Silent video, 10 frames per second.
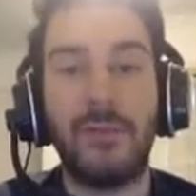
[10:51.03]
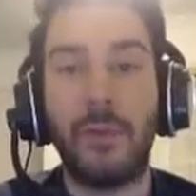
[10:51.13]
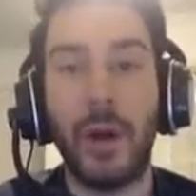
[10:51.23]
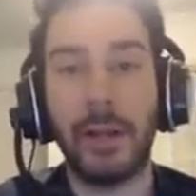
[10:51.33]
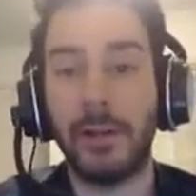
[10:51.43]

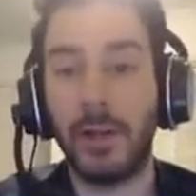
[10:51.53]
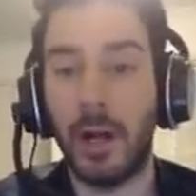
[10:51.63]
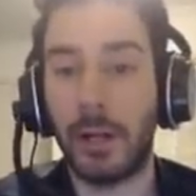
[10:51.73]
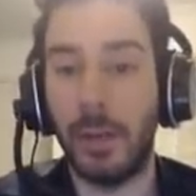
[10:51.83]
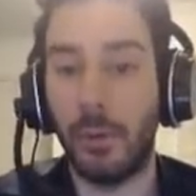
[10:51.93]
Veronica and
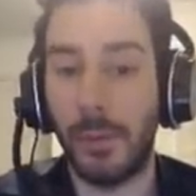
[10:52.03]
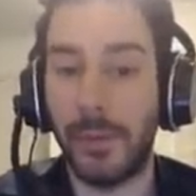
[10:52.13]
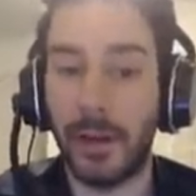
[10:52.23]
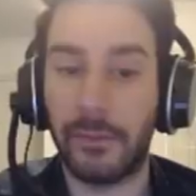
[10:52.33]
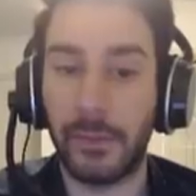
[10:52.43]
Galacleo will be
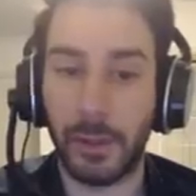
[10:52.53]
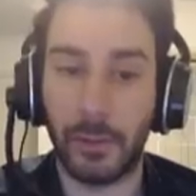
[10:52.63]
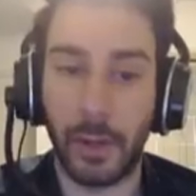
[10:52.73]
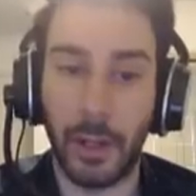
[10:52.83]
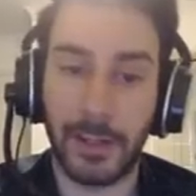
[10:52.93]
better for
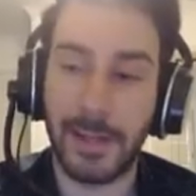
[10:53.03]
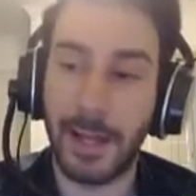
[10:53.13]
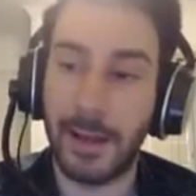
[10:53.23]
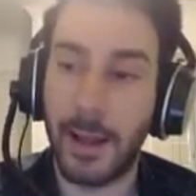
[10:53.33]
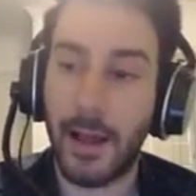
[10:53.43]
Mercurial Gauntlet because,
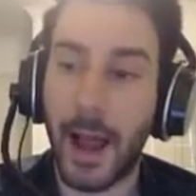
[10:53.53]
again,